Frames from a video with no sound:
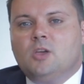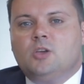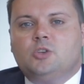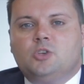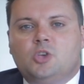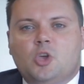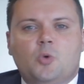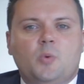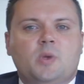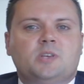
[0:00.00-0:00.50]

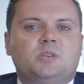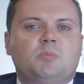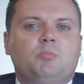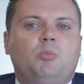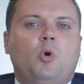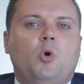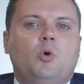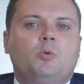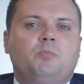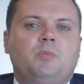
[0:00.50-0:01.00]
You is
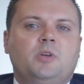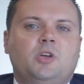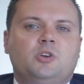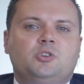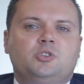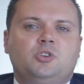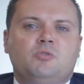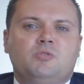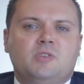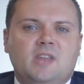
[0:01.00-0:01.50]
important
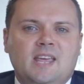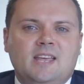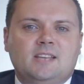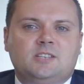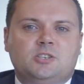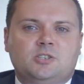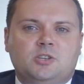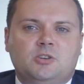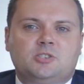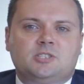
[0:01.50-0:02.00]
because you
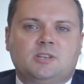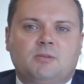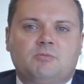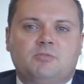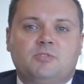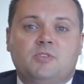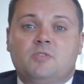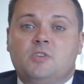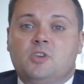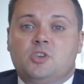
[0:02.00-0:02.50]
need to do
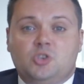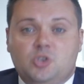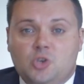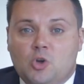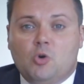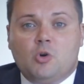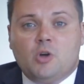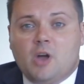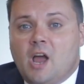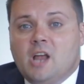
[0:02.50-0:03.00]
something that
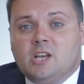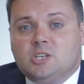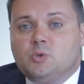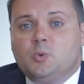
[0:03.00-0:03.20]
you're going